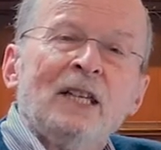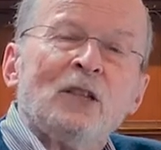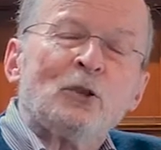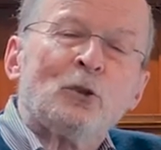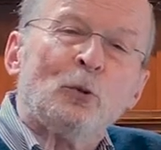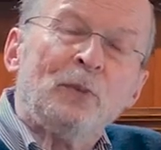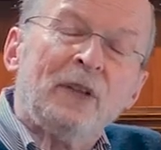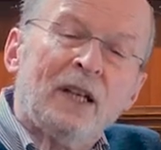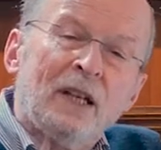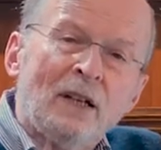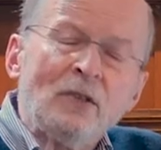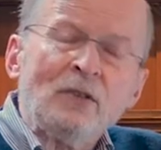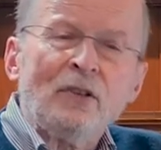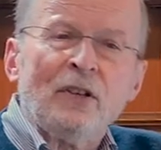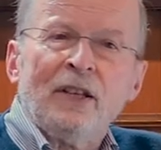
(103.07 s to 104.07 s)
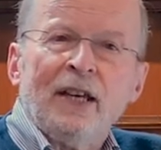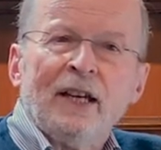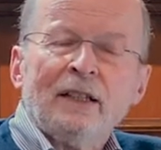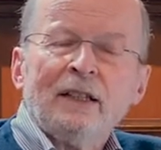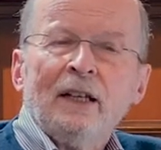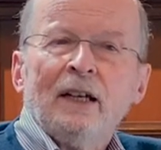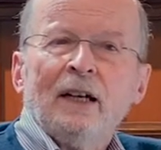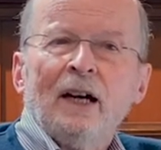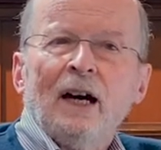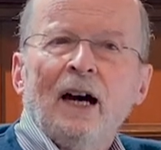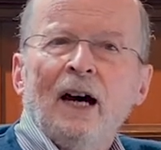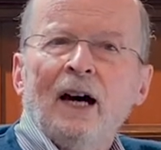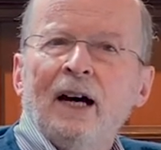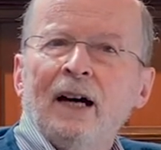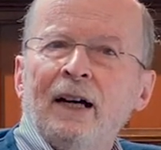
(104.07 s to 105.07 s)
So because of that,
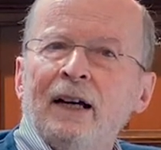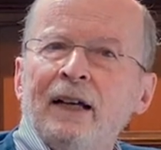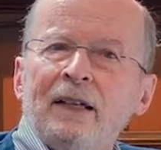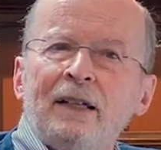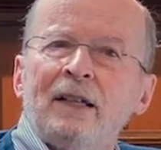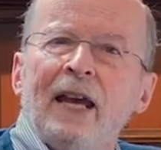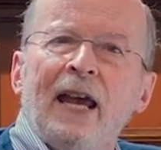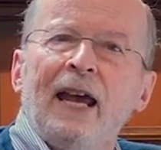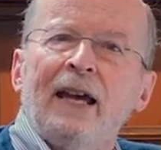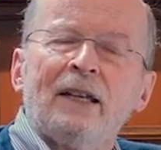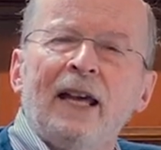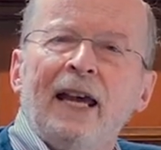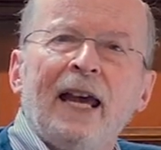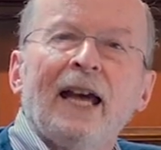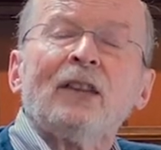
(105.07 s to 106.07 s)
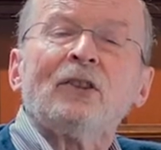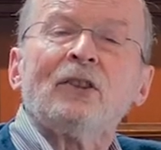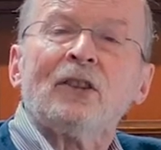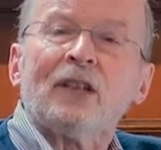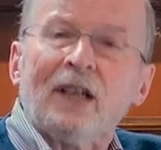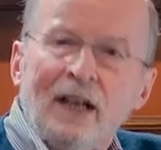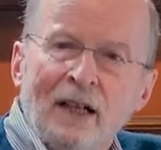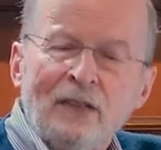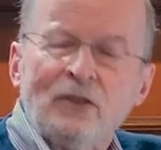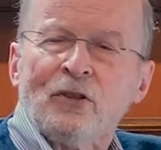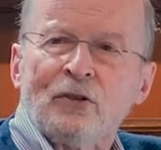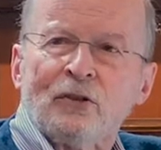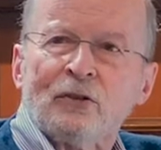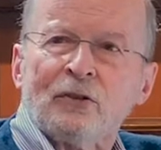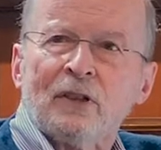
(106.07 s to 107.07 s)
I, at the
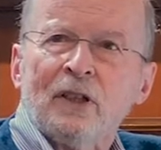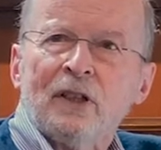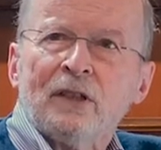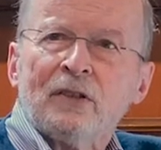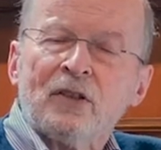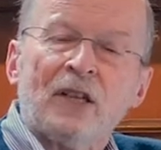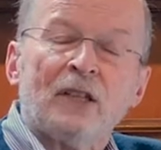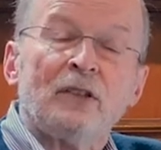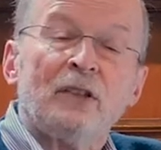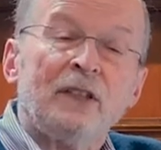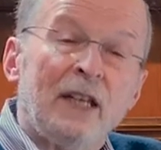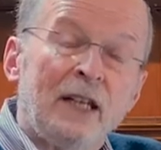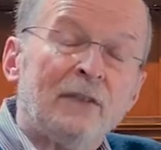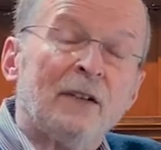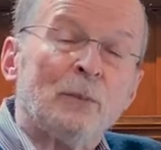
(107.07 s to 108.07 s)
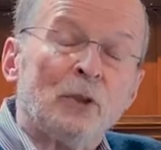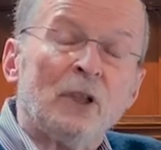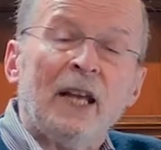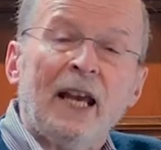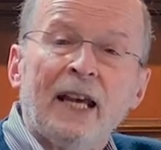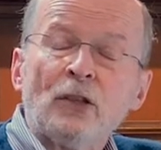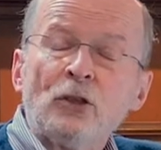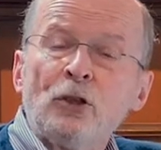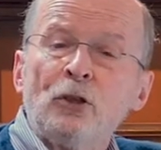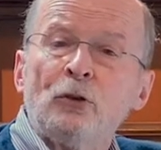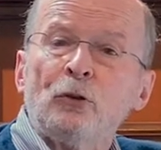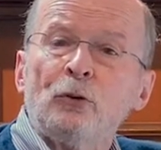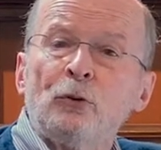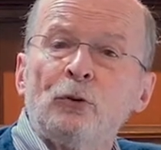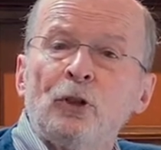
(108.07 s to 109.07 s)
concert, said, Dave, I'm gonna ask you
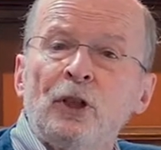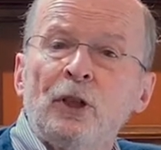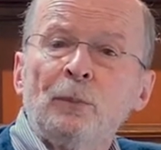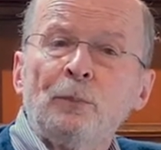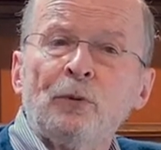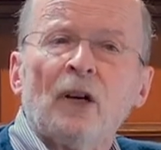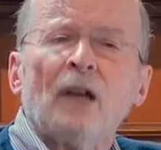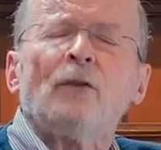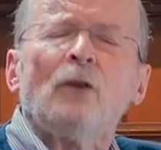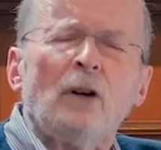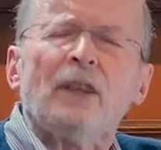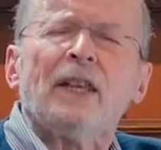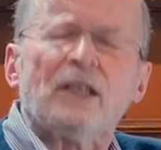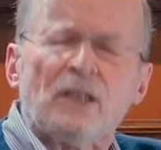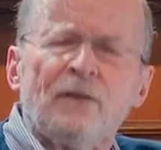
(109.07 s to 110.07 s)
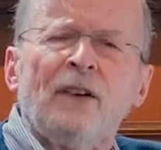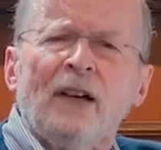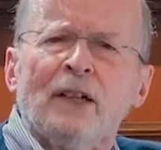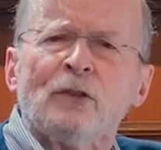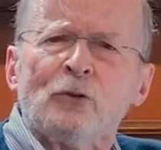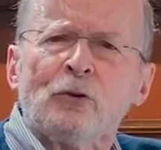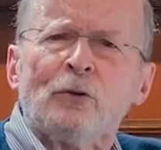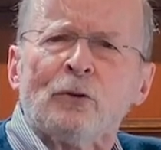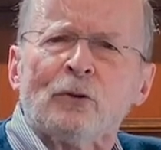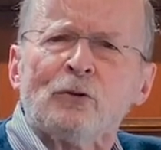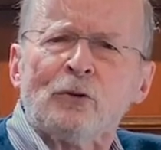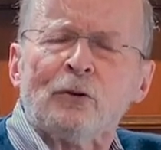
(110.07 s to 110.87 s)
to do an improv. Oh, that's fine, sure.